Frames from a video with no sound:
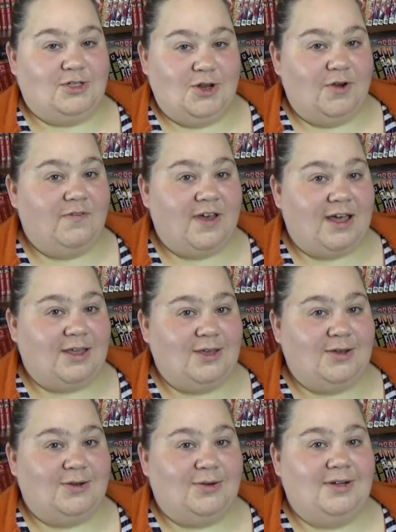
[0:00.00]
no
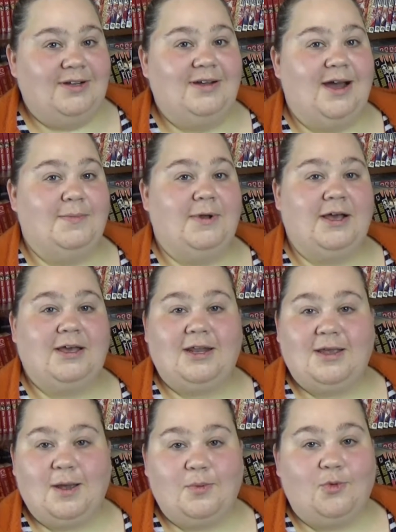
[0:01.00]
value. I'm not
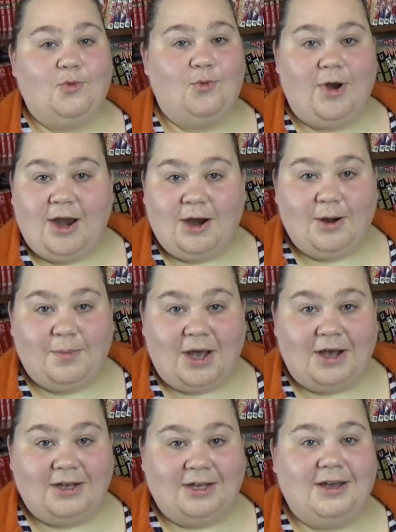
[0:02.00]
cutting up rare
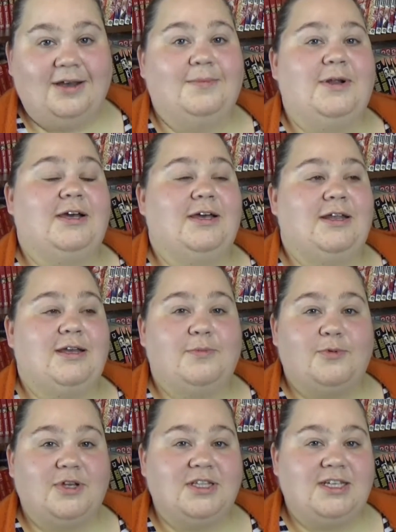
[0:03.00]
manga, I'm not cutting
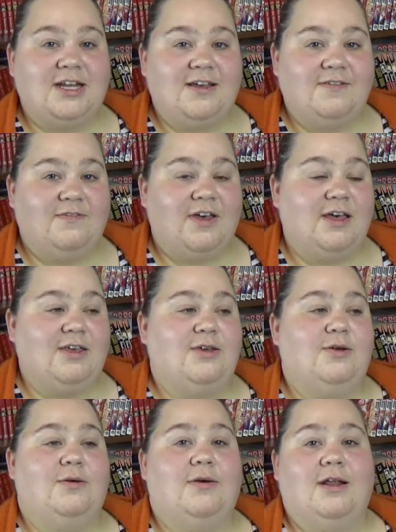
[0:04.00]
up ones that have
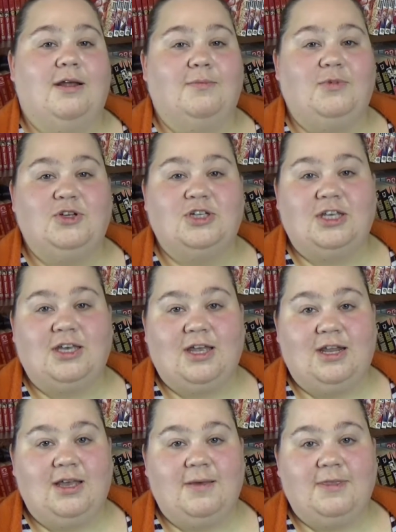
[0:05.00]
value, and I'm usually
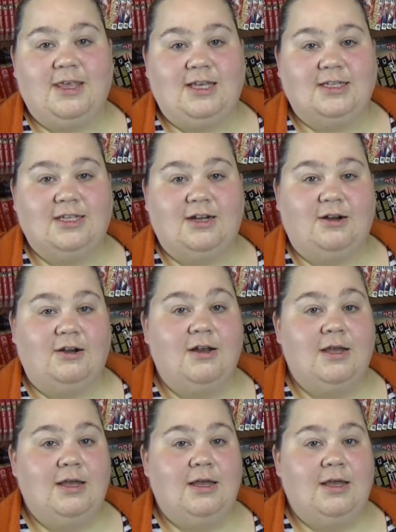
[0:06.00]
cutting up things that are,